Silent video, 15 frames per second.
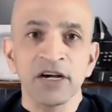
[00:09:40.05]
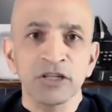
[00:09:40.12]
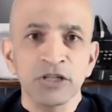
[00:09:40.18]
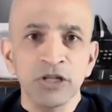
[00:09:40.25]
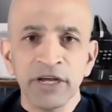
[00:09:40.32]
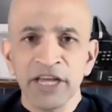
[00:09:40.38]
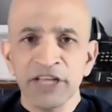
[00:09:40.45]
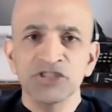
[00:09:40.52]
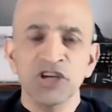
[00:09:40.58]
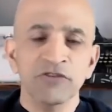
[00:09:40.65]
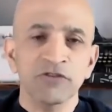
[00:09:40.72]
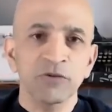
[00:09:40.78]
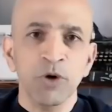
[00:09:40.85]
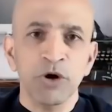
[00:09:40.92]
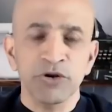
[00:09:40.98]
Look at
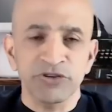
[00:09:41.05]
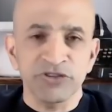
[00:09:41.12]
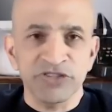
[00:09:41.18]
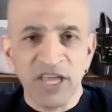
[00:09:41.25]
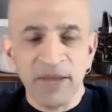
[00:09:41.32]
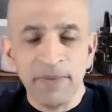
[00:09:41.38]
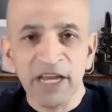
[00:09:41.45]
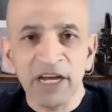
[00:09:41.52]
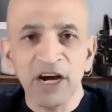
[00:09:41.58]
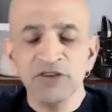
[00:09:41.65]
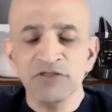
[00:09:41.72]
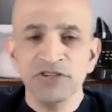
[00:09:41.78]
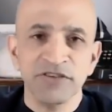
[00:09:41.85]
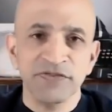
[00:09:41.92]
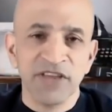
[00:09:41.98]
General Motors. They make
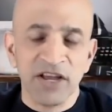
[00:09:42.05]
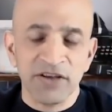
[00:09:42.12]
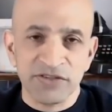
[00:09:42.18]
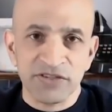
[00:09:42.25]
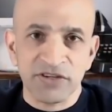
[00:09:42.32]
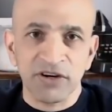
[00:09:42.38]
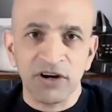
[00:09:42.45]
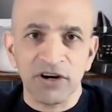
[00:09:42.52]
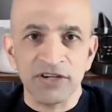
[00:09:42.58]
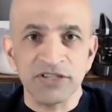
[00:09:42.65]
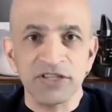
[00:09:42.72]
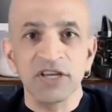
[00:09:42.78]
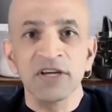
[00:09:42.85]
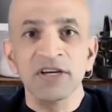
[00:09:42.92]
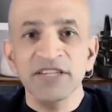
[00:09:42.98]
hundreds of thousands of
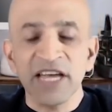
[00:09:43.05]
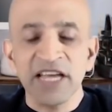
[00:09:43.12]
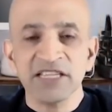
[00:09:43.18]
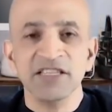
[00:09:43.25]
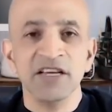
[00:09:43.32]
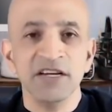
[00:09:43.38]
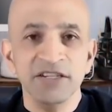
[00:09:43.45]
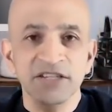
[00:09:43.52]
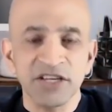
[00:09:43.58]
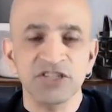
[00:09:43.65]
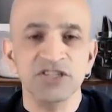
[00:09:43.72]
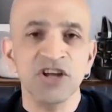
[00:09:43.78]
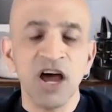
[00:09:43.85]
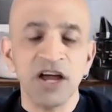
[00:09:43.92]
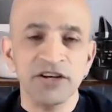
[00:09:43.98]
cars. Tesla
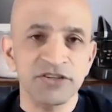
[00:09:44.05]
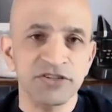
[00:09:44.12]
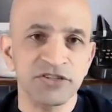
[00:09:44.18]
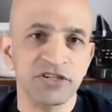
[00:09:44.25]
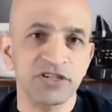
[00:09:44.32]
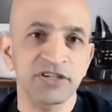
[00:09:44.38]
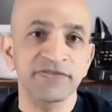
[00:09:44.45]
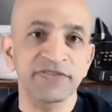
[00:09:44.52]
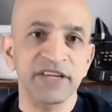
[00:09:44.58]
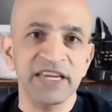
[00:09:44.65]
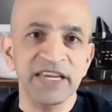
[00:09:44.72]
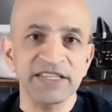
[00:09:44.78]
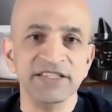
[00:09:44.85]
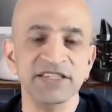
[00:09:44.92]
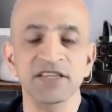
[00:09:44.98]
does not deserve
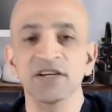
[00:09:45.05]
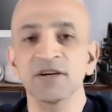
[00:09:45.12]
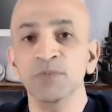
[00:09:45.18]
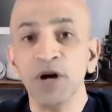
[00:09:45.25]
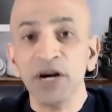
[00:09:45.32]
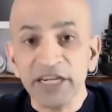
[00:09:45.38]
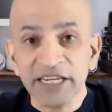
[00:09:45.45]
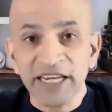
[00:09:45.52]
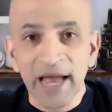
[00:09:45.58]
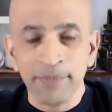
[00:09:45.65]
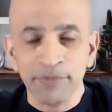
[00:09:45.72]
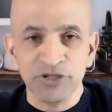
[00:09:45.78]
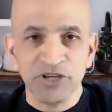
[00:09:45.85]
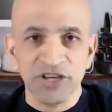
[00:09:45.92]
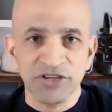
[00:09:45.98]
its market
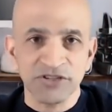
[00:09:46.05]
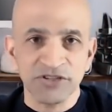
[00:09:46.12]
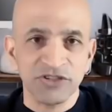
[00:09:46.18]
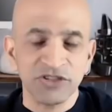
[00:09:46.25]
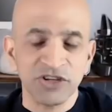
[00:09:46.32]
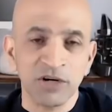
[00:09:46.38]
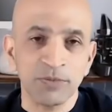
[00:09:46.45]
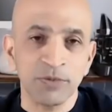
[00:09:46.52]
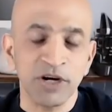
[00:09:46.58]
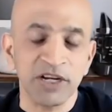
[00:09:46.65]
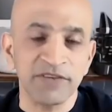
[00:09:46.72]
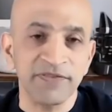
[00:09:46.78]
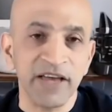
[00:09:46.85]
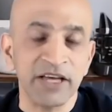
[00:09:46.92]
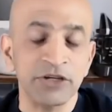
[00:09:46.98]
capitalization, a stock
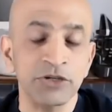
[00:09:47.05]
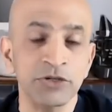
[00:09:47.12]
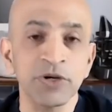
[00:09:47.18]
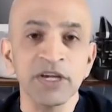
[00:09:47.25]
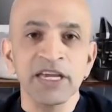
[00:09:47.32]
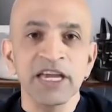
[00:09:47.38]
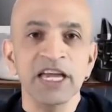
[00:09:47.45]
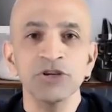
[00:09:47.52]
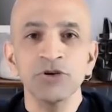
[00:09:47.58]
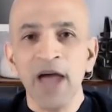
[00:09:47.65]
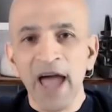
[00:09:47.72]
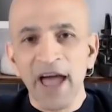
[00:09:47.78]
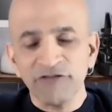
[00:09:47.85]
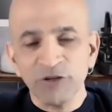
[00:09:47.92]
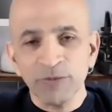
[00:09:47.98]
market value. And you
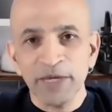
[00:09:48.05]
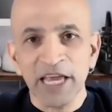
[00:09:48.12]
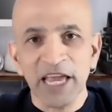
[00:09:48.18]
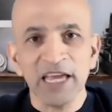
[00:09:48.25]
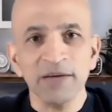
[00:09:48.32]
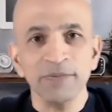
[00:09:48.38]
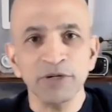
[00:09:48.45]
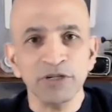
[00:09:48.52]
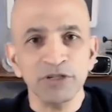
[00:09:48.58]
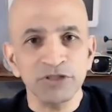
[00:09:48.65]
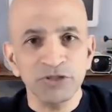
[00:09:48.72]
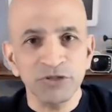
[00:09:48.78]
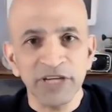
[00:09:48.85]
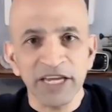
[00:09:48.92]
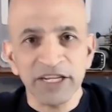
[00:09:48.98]
have to be able
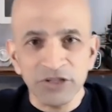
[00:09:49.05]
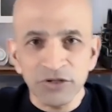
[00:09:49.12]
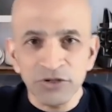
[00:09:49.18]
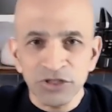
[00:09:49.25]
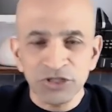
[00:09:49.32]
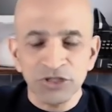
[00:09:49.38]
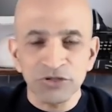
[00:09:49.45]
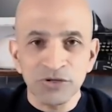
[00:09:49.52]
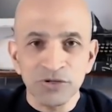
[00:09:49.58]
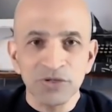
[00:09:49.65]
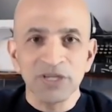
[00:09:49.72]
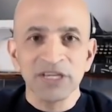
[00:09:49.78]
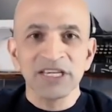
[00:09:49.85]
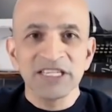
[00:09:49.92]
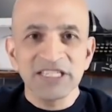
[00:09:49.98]
to get used
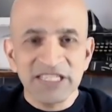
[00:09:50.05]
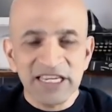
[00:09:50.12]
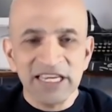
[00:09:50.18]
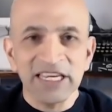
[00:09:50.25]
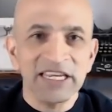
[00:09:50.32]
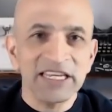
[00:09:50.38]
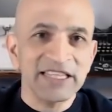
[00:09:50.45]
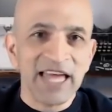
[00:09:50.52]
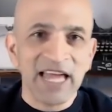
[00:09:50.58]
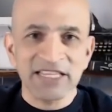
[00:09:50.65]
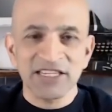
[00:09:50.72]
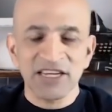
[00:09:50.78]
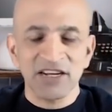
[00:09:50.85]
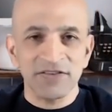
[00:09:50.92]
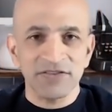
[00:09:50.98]
to seeing
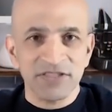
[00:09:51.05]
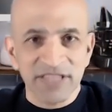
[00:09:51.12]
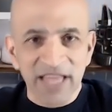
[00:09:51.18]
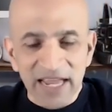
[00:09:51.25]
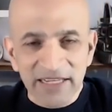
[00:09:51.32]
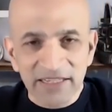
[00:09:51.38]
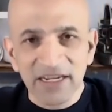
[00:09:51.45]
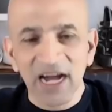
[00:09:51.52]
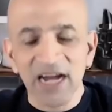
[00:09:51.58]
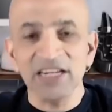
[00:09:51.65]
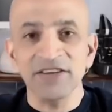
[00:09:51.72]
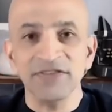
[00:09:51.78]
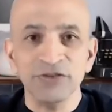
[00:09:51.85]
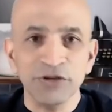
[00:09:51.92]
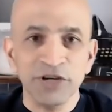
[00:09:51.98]
that sort of that
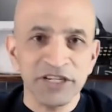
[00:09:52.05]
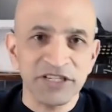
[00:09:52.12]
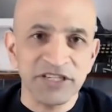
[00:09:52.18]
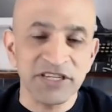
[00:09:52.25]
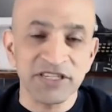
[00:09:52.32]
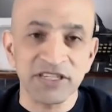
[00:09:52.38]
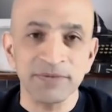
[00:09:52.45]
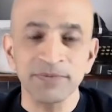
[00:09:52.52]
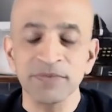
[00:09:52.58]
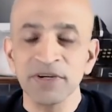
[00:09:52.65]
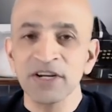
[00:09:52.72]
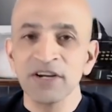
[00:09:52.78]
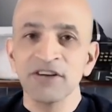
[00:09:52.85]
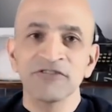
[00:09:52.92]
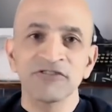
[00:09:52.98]
kind of criticism
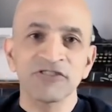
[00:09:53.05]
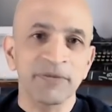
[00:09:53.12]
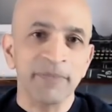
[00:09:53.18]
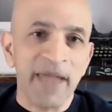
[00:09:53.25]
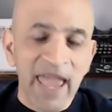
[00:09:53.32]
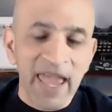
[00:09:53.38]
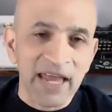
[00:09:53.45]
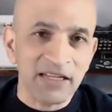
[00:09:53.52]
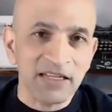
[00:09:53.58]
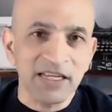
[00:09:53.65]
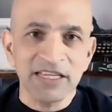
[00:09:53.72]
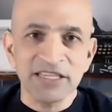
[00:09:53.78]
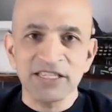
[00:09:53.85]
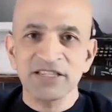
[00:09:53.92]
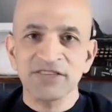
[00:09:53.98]
from
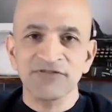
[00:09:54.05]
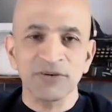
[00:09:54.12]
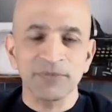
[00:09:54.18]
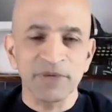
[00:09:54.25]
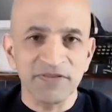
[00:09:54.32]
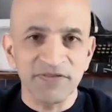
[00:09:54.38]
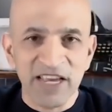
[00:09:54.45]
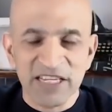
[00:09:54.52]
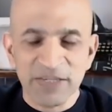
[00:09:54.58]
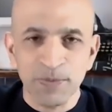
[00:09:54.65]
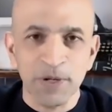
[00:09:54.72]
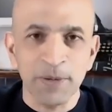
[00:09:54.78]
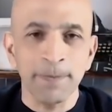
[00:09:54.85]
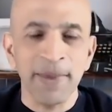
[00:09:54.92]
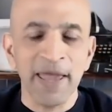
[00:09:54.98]
analysts, from
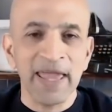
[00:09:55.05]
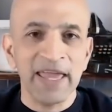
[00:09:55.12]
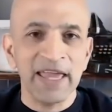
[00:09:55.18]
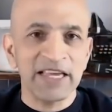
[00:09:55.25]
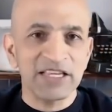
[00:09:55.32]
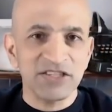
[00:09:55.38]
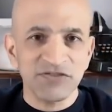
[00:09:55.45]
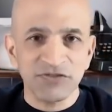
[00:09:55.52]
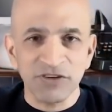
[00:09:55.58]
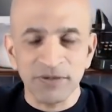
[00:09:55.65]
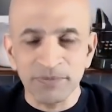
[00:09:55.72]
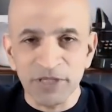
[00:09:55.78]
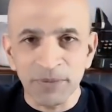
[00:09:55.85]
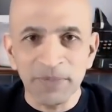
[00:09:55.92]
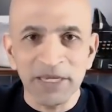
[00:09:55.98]
investment banks,
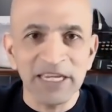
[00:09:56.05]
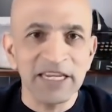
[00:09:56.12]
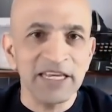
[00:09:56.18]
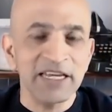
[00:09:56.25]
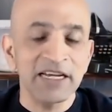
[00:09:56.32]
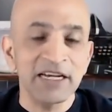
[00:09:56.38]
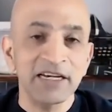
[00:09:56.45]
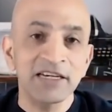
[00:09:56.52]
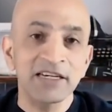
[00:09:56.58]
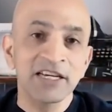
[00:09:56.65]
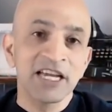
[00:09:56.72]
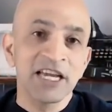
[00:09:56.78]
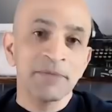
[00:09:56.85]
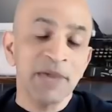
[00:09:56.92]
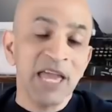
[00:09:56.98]
from the media,
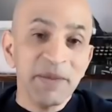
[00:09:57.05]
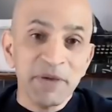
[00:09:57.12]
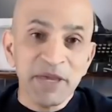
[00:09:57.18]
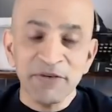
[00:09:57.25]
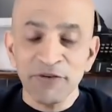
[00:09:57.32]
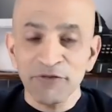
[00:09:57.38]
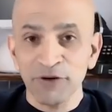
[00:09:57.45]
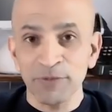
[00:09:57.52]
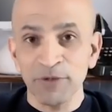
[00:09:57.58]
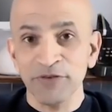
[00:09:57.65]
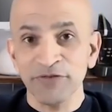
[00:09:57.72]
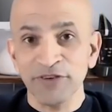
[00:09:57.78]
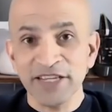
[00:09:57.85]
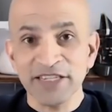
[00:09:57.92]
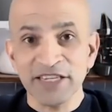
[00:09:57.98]
maybe even from your
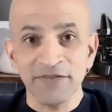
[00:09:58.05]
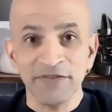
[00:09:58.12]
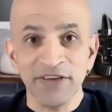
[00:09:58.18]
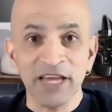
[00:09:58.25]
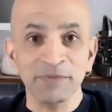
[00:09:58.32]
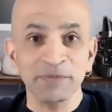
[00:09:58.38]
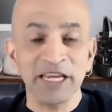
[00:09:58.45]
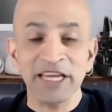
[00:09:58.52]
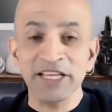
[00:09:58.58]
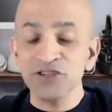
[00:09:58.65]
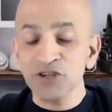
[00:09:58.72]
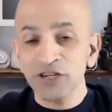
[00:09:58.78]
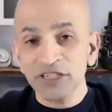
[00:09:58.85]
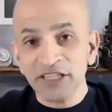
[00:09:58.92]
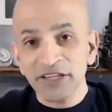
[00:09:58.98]
friends and family, and
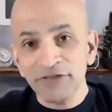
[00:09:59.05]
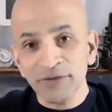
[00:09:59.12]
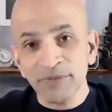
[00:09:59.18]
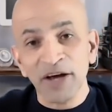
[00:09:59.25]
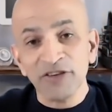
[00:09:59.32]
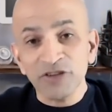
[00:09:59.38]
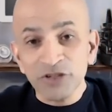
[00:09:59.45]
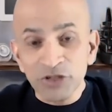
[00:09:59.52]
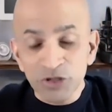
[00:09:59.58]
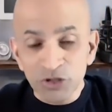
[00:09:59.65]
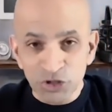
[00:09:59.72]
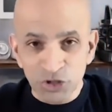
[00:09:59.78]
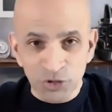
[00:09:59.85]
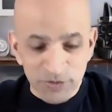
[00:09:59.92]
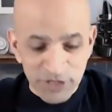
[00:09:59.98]
certainly from other
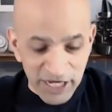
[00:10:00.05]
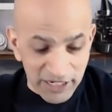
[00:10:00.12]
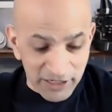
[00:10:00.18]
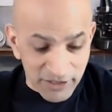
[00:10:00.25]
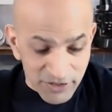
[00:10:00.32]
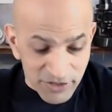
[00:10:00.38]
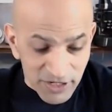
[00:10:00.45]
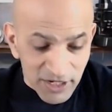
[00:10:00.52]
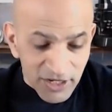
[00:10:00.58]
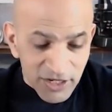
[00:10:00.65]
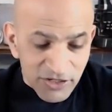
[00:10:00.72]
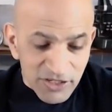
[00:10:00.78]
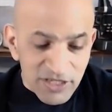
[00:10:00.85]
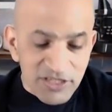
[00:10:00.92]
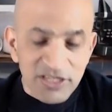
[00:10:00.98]
YouTube channels.
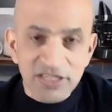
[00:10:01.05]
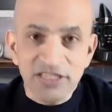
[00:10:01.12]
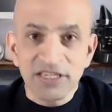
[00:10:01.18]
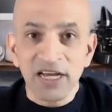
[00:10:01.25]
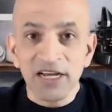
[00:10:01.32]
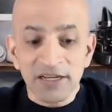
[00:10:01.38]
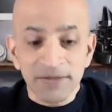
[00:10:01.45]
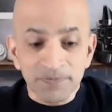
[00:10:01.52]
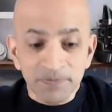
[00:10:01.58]
So this is